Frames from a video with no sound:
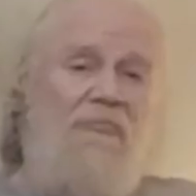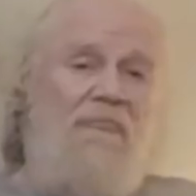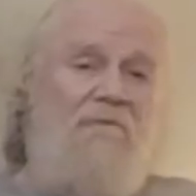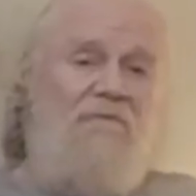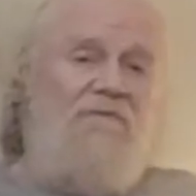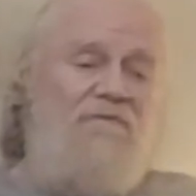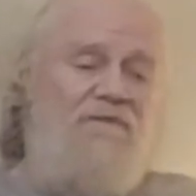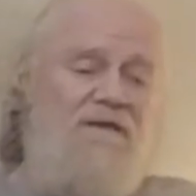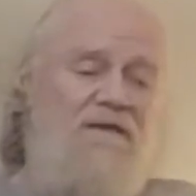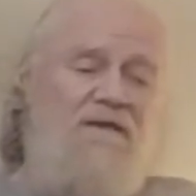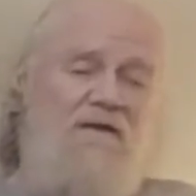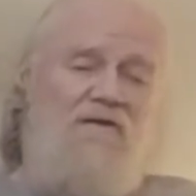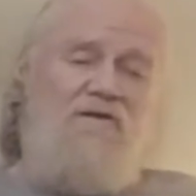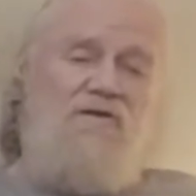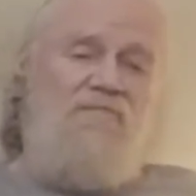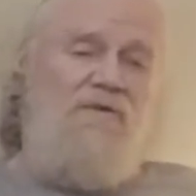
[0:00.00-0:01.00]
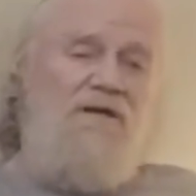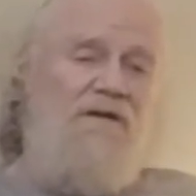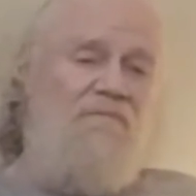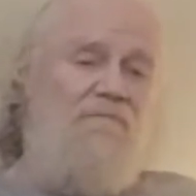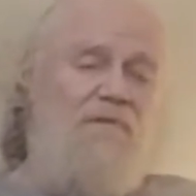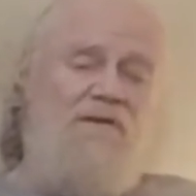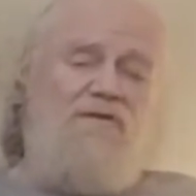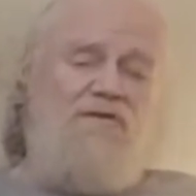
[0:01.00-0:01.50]
15 hours a week,
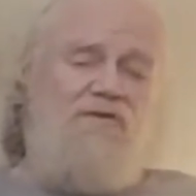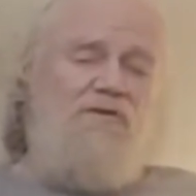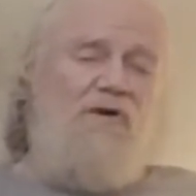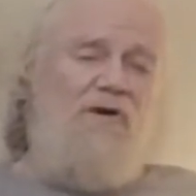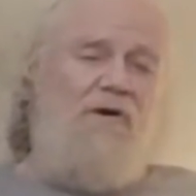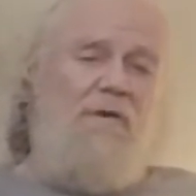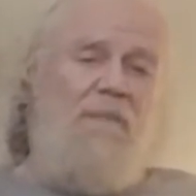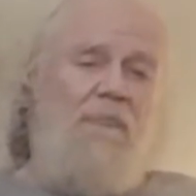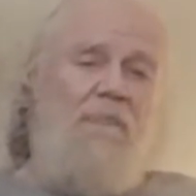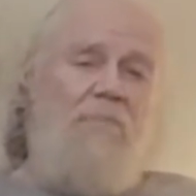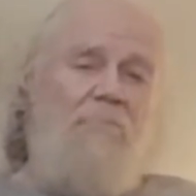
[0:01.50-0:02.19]
bless her heart.